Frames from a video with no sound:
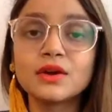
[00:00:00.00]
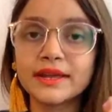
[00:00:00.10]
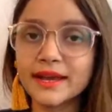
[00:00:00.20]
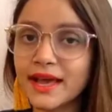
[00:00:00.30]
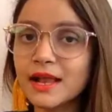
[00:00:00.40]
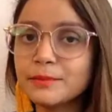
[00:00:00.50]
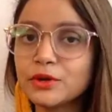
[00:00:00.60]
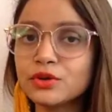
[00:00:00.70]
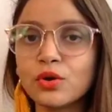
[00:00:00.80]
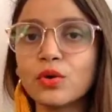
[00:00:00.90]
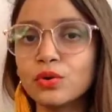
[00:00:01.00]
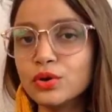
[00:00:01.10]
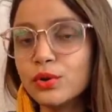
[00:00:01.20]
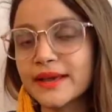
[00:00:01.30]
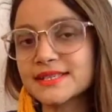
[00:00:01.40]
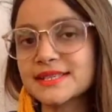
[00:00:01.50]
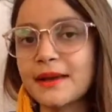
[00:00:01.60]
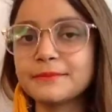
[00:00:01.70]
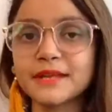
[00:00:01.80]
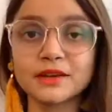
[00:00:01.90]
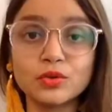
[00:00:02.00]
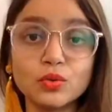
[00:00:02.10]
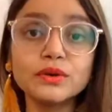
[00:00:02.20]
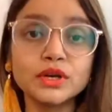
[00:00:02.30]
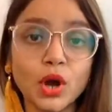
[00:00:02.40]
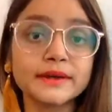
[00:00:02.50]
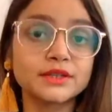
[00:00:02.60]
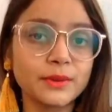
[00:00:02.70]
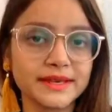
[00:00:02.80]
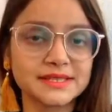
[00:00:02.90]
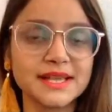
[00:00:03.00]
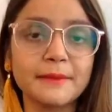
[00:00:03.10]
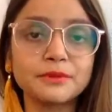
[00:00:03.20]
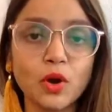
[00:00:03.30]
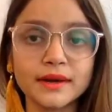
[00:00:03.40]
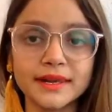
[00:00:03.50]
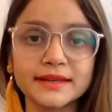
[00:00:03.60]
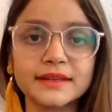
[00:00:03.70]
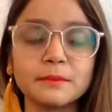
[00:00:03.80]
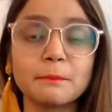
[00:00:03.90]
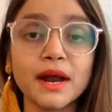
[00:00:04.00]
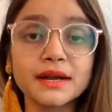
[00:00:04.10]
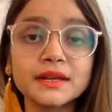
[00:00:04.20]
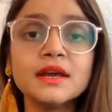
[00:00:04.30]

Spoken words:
can help you know who to accept and who not to accept on LinkedIn. But